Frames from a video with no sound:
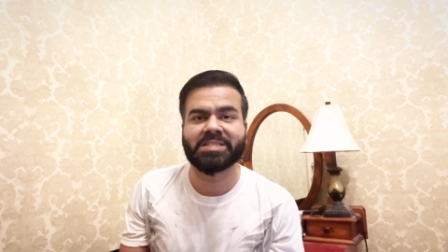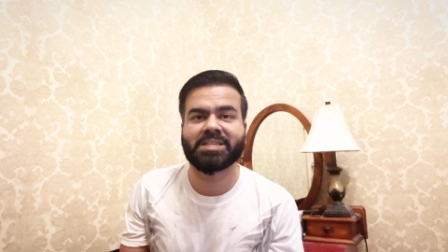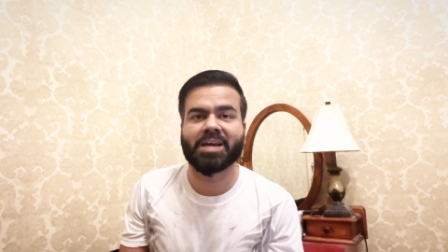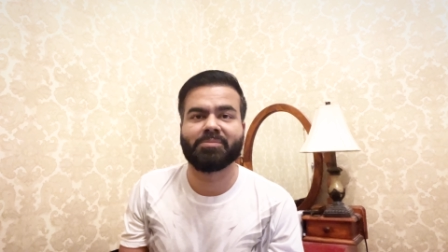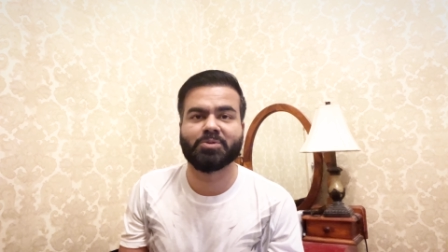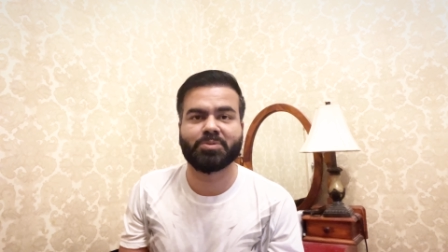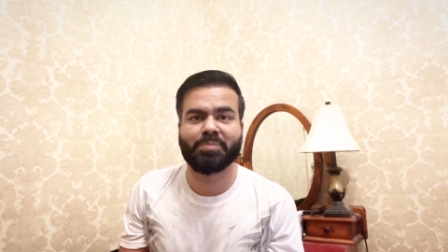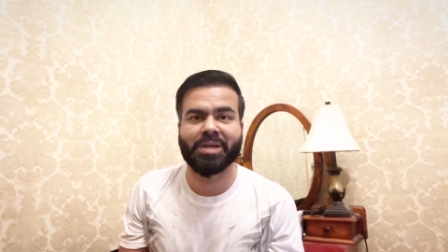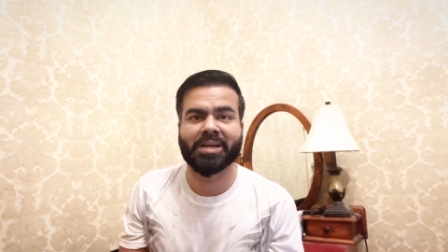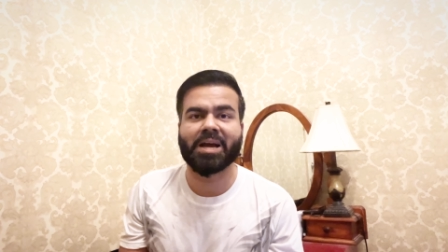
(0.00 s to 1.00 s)
time you
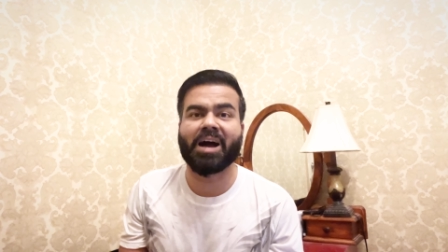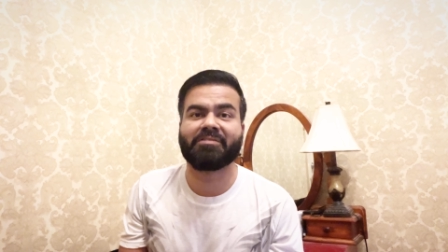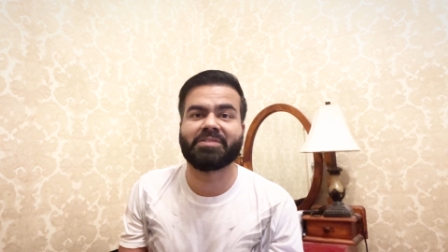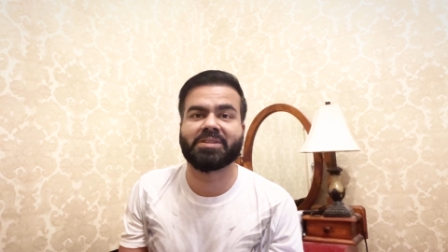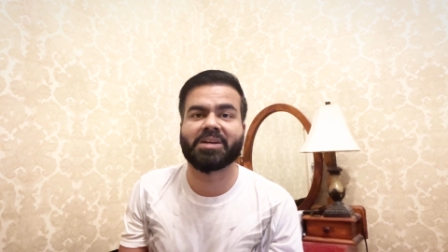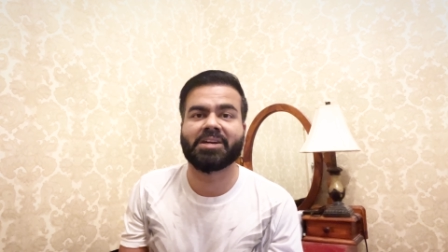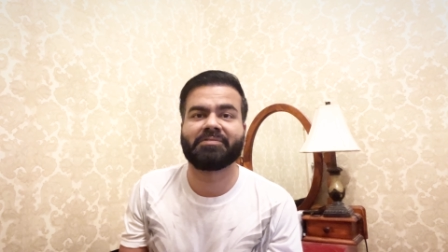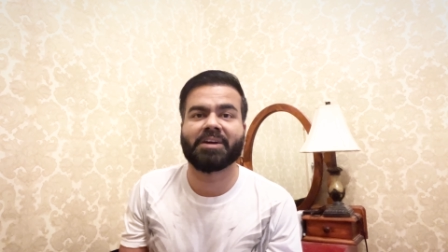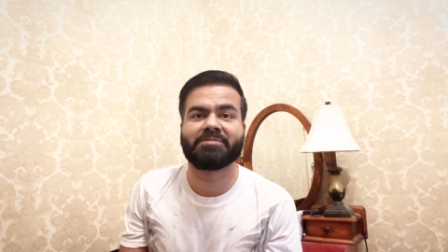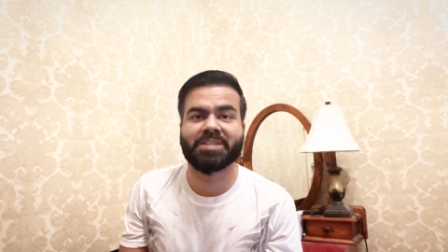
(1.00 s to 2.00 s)
speak after
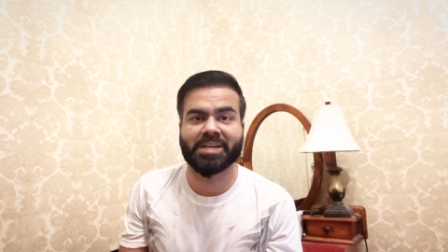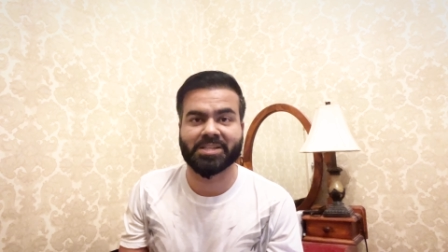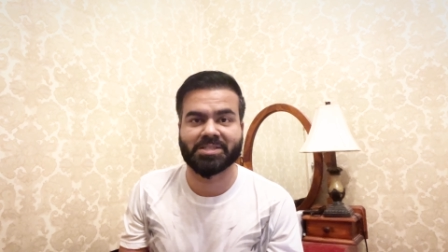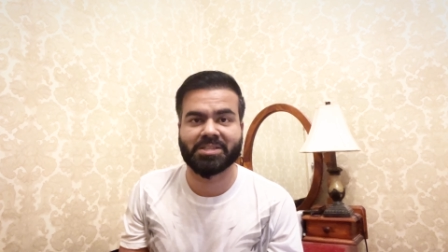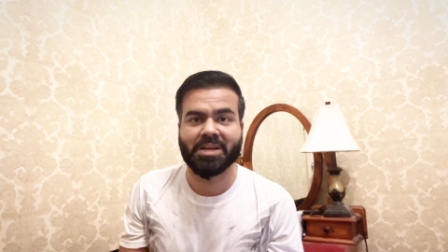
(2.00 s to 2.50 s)
35 seconds.